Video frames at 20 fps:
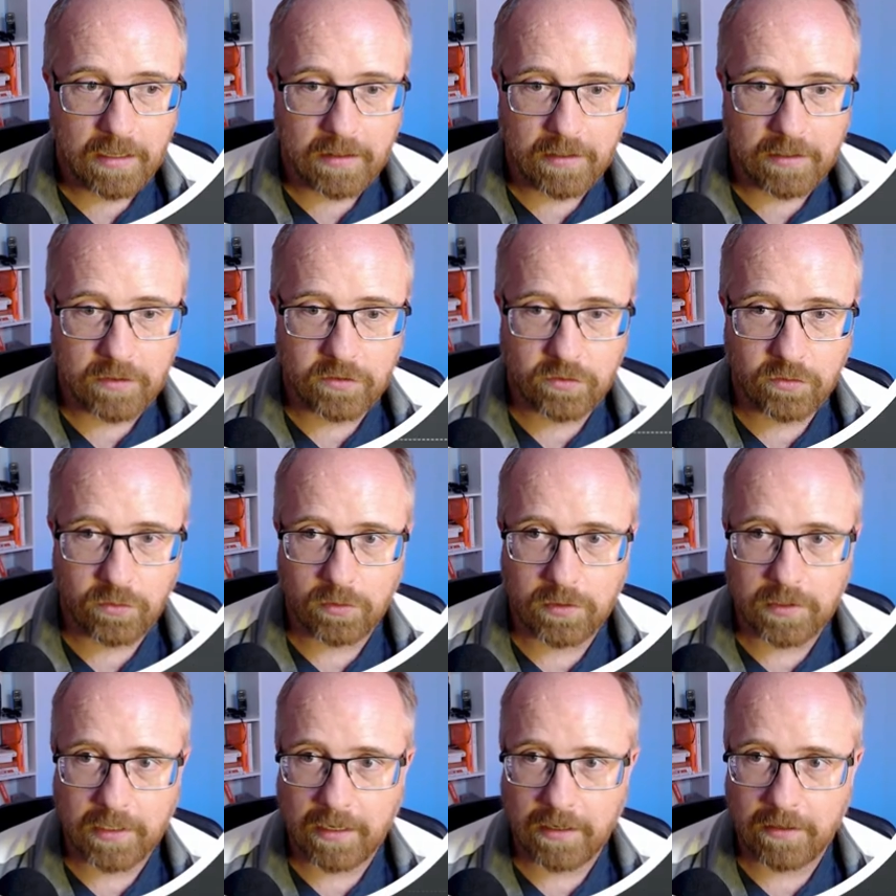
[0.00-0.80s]
Let's
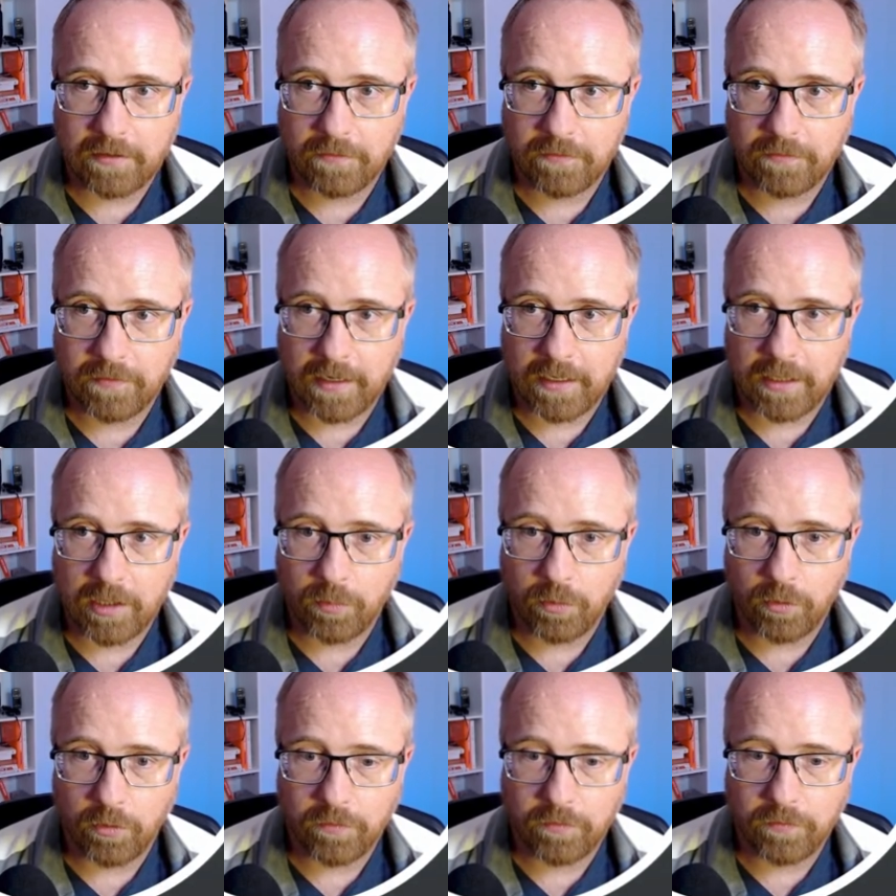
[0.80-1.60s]
scroll down and find the
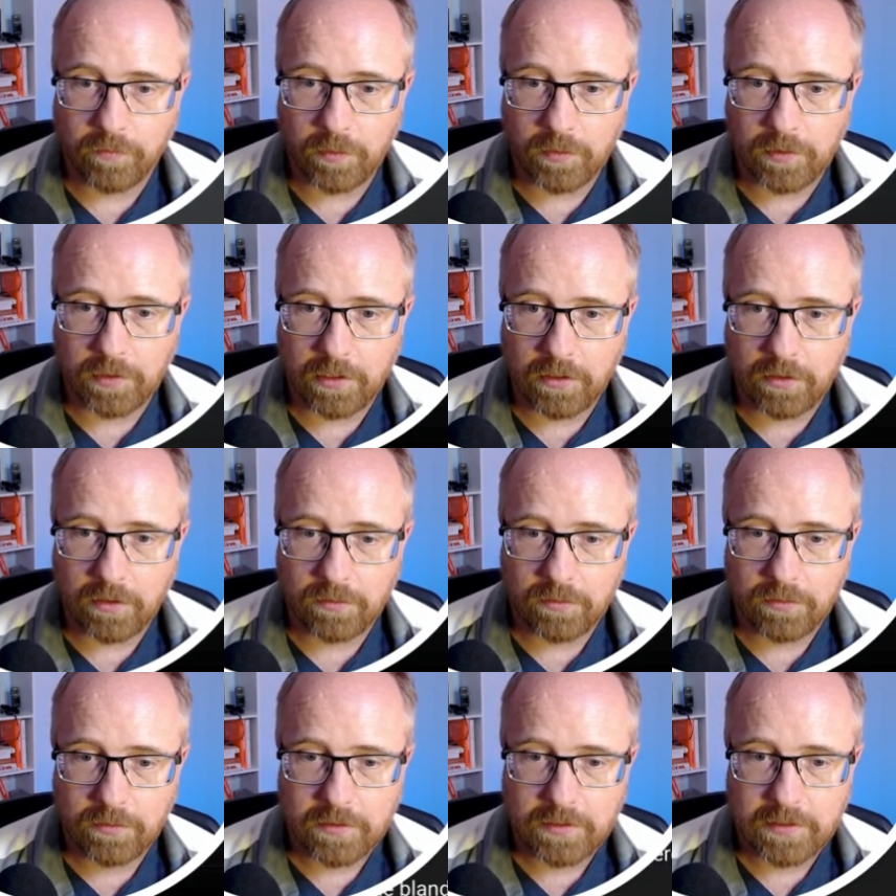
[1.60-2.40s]

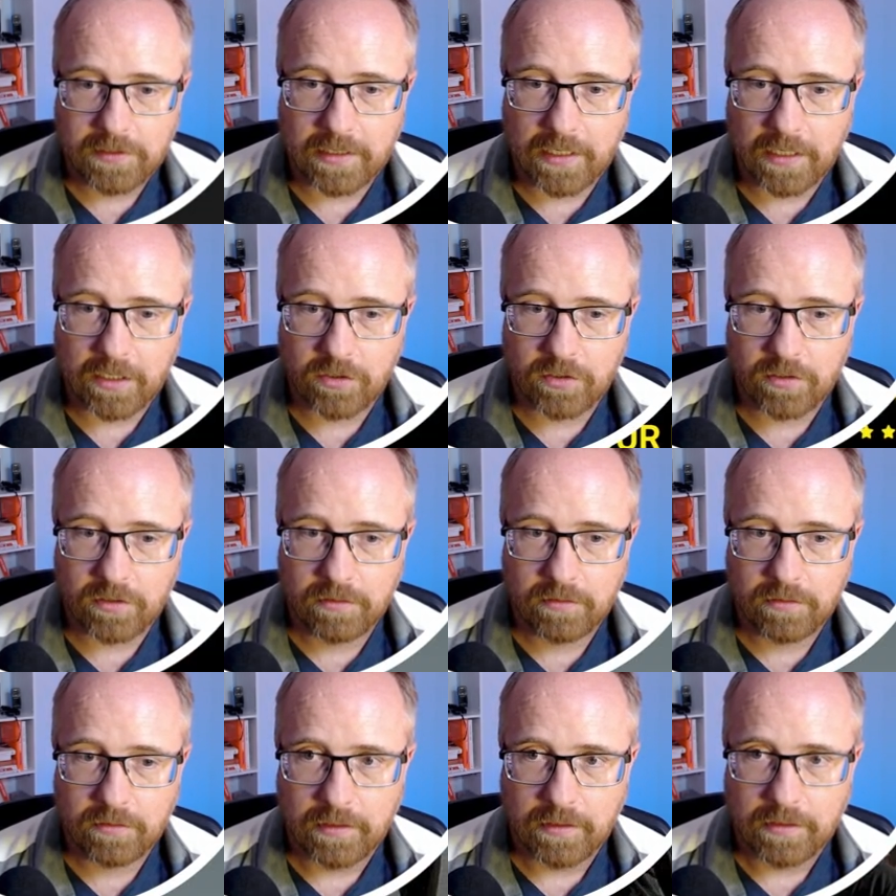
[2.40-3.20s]
portfolio
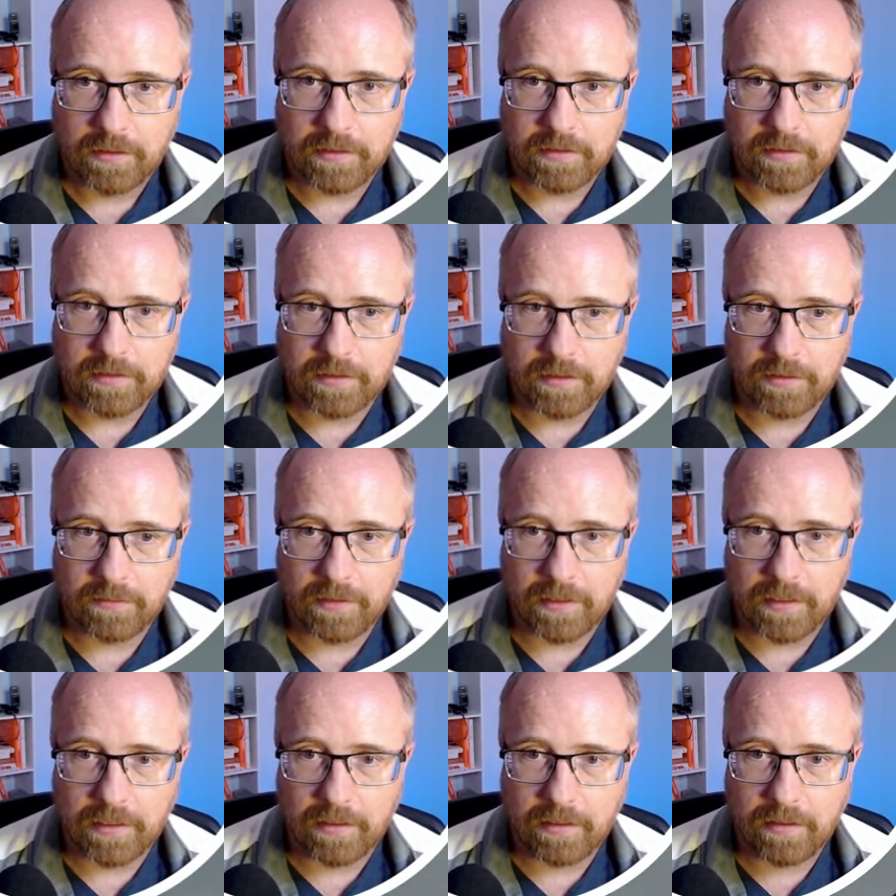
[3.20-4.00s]
section. This is it
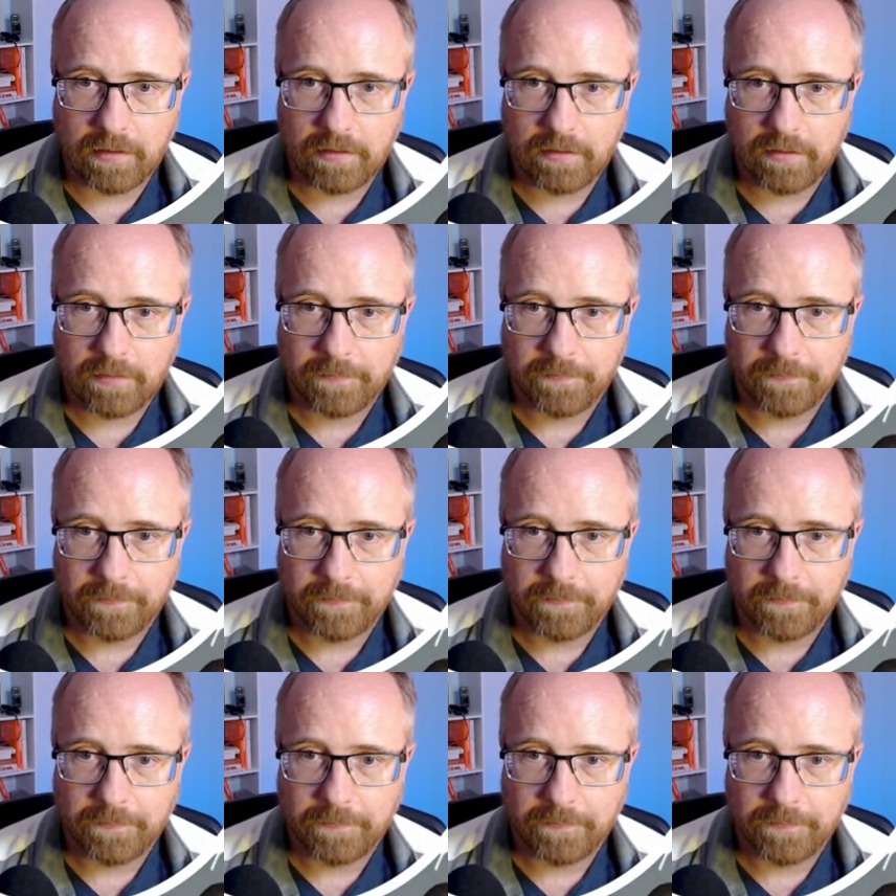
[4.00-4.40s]
right here.